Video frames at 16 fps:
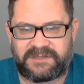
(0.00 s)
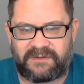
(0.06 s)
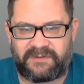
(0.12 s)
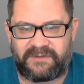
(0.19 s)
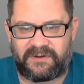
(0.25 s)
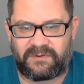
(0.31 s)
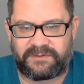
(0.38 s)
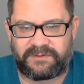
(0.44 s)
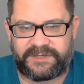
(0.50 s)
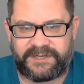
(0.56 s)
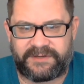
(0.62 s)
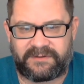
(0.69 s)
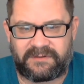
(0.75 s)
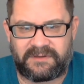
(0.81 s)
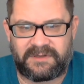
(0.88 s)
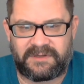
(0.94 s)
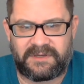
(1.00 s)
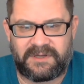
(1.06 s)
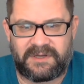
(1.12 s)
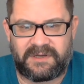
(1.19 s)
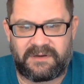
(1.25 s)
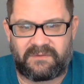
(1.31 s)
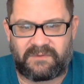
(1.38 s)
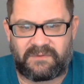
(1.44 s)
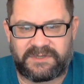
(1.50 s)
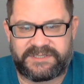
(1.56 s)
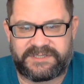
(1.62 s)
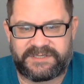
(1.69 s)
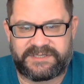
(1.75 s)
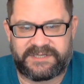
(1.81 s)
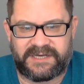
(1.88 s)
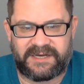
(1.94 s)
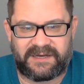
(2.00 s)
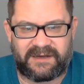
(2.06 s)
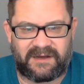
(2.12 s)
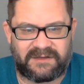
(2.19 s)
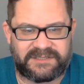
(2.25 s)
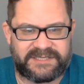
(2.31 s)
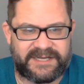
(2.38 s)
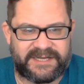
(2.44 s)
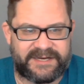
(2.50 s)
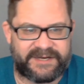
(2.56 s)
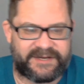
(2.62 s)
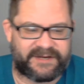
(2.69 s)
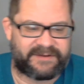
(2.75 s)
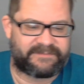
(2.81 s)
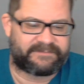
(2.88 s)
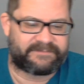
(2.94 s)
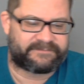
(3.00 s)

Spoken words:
on the whole deal once it's all said and done.